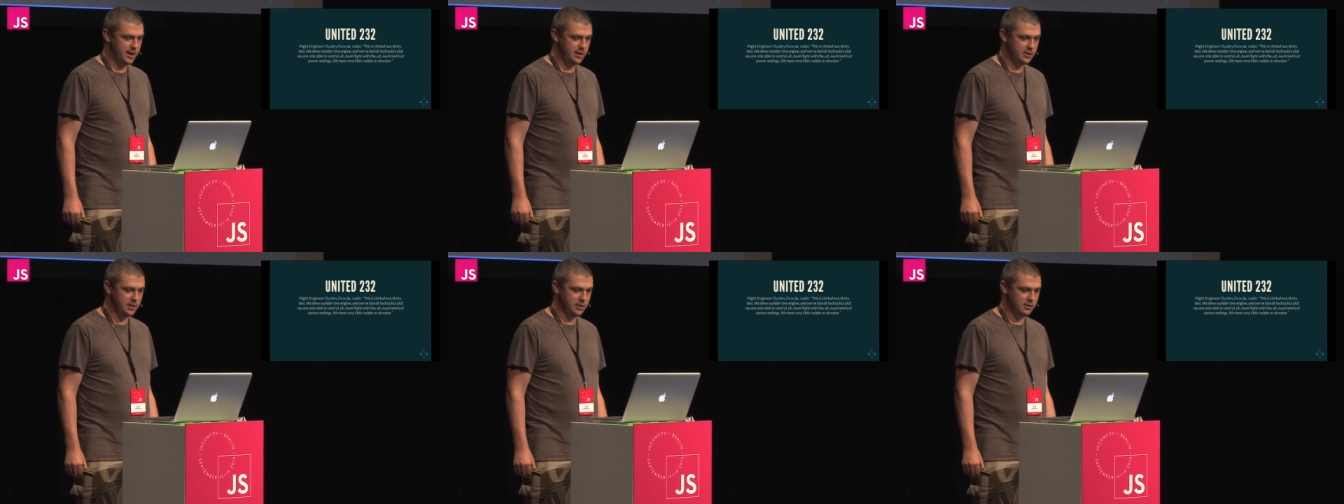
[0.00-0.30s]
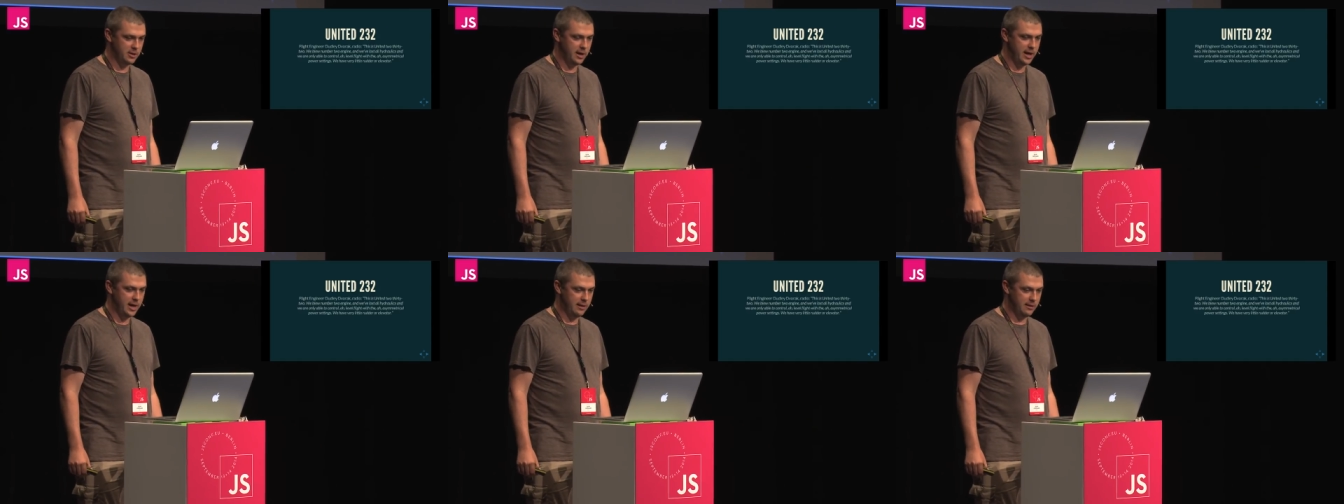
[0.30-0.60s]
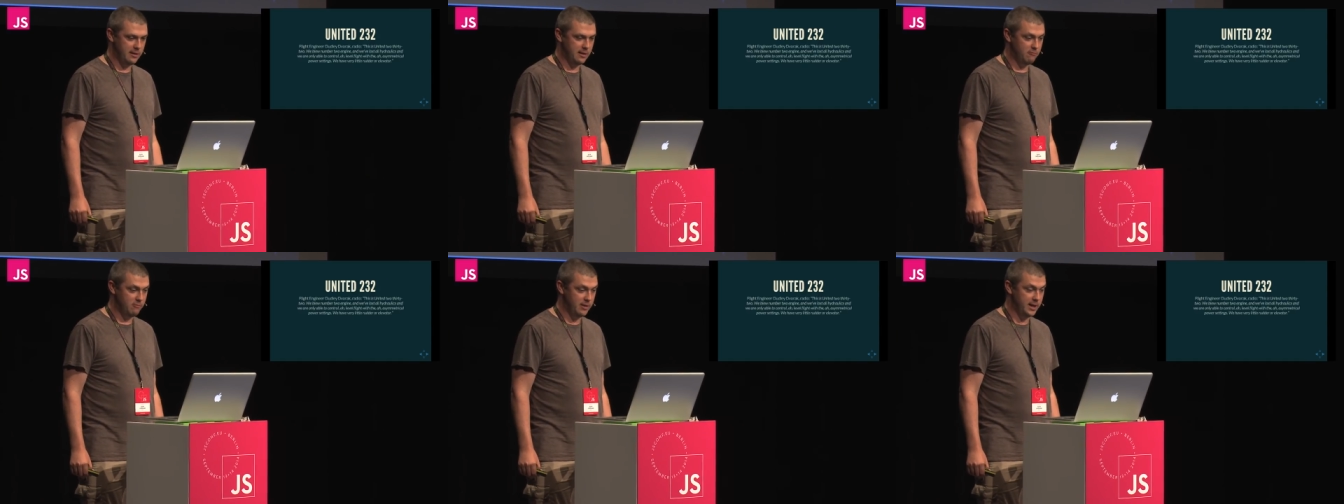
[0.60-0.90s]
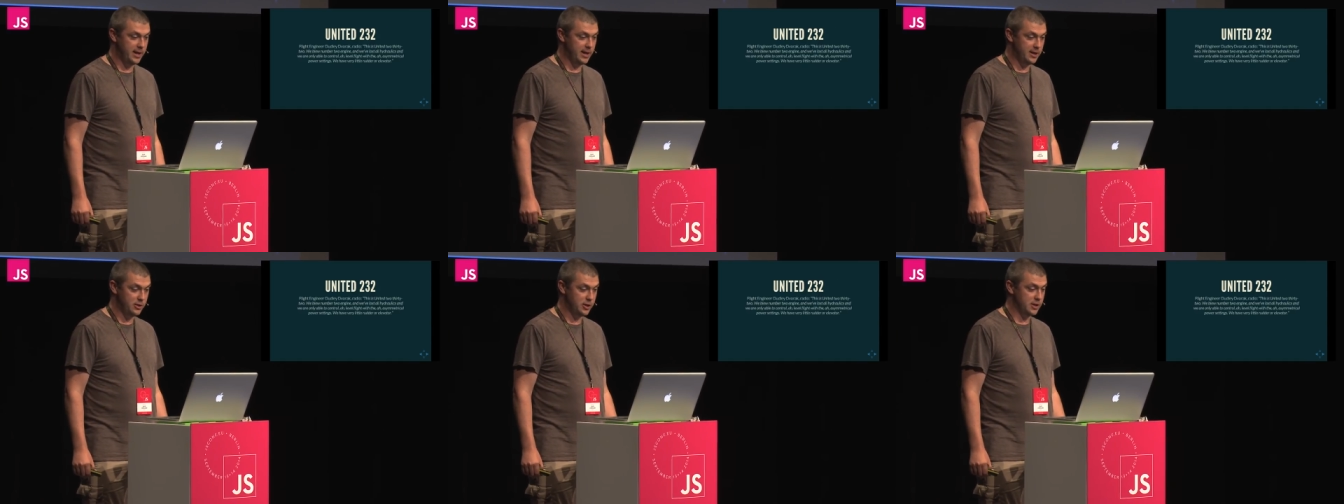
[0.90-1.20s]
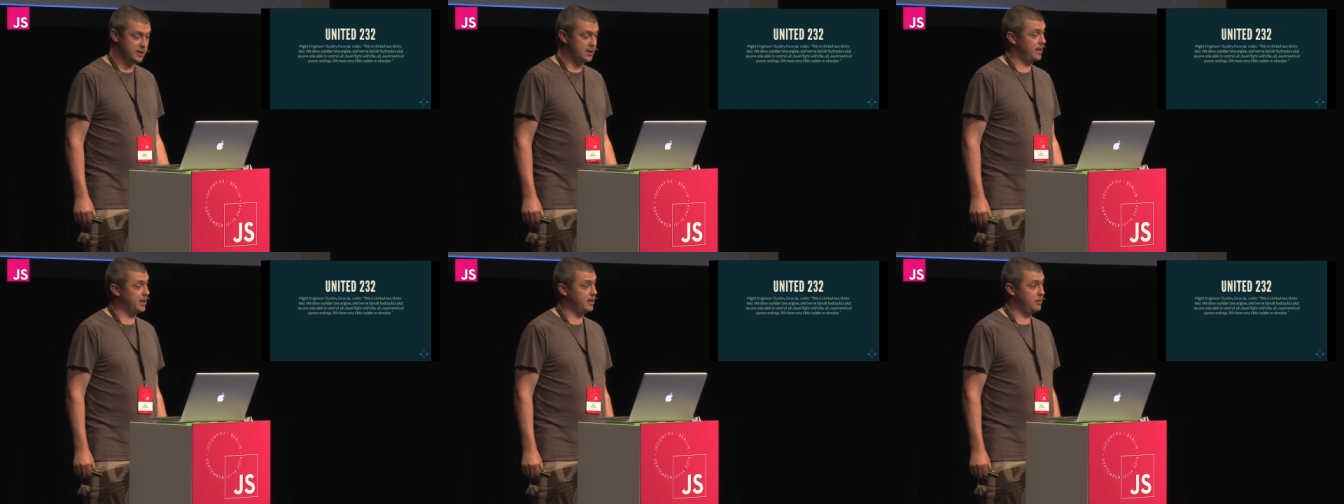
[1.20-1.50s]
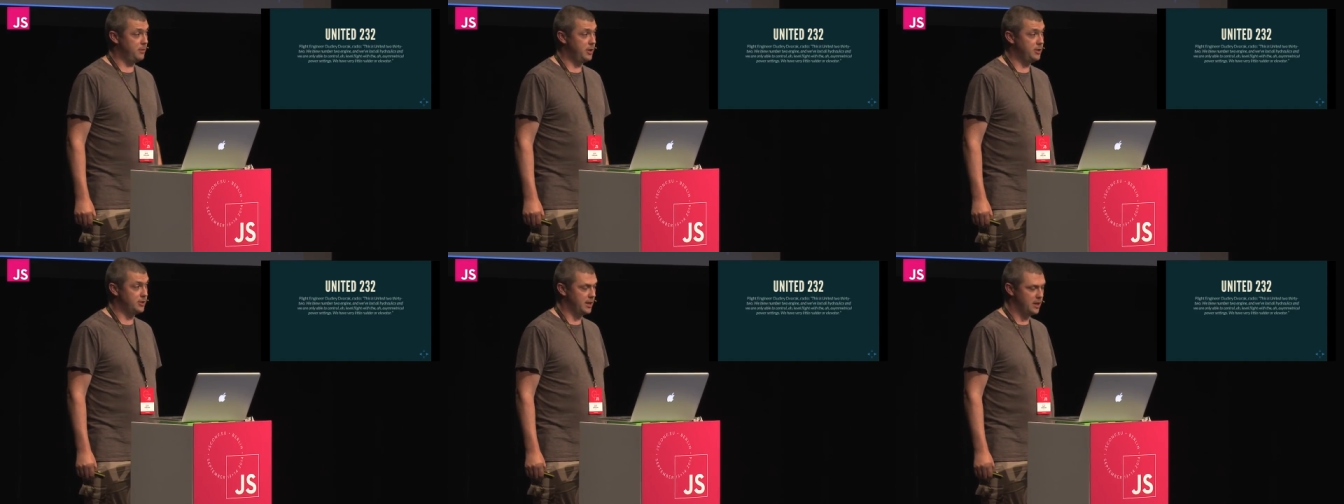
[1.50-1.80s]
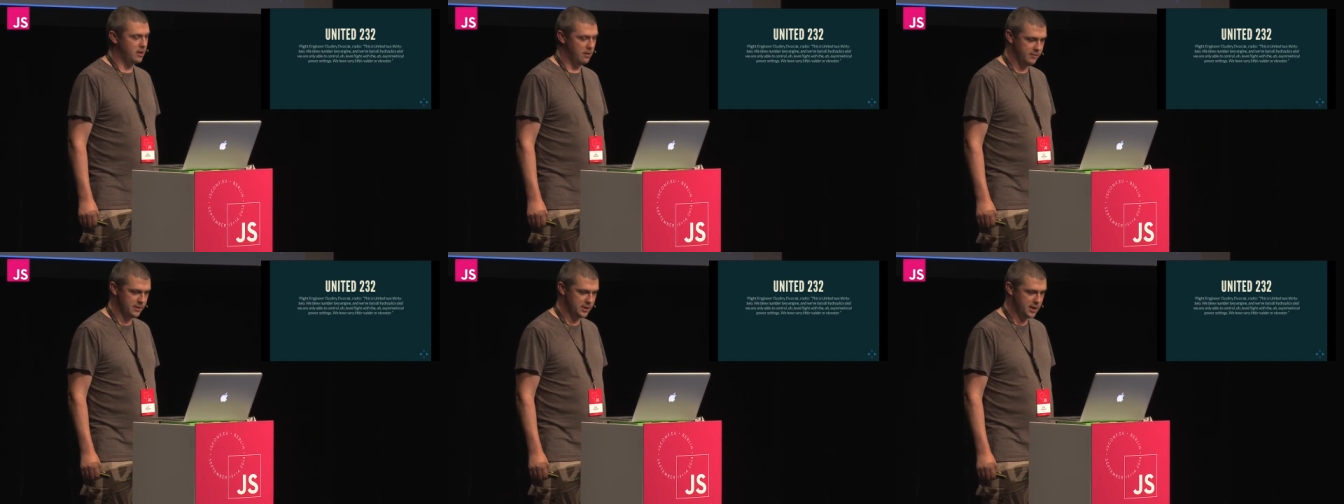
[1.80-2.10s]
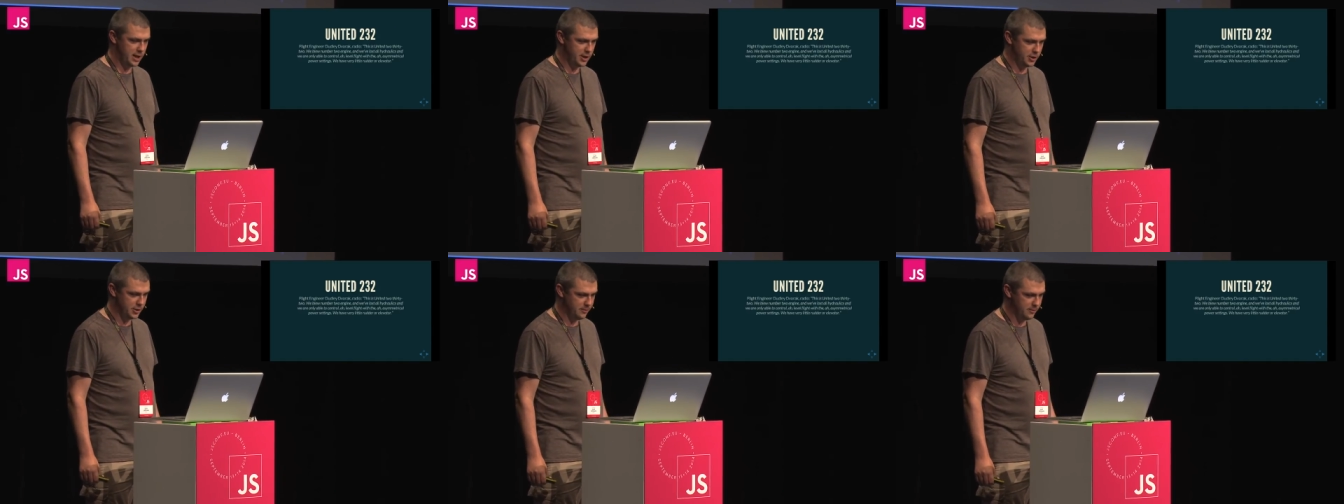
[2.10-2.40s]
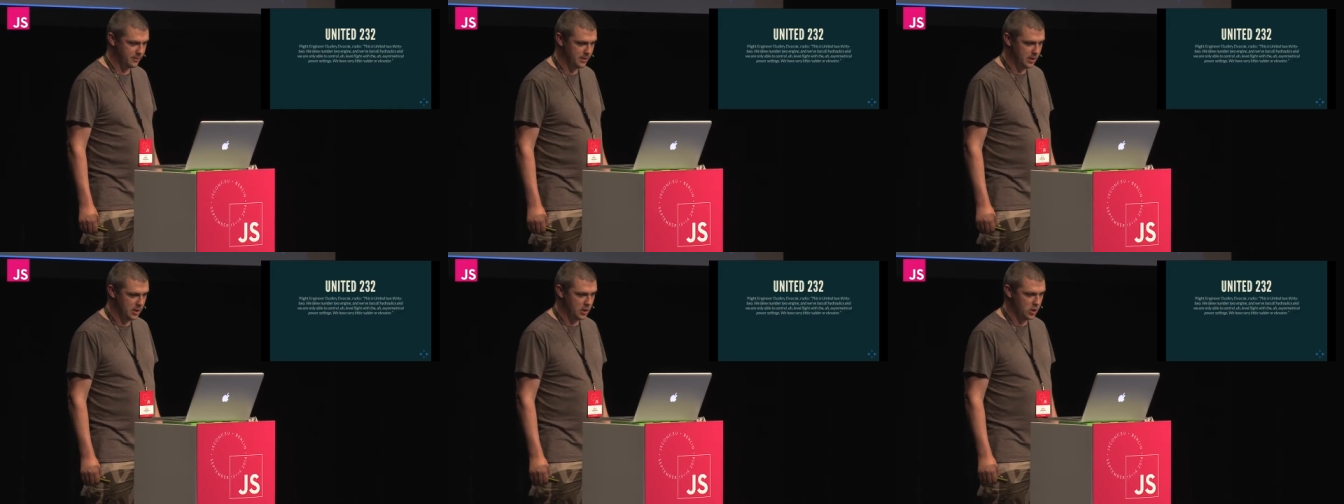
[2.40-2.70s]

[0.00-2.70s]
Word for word: a uh, really interesting and amusing conversation,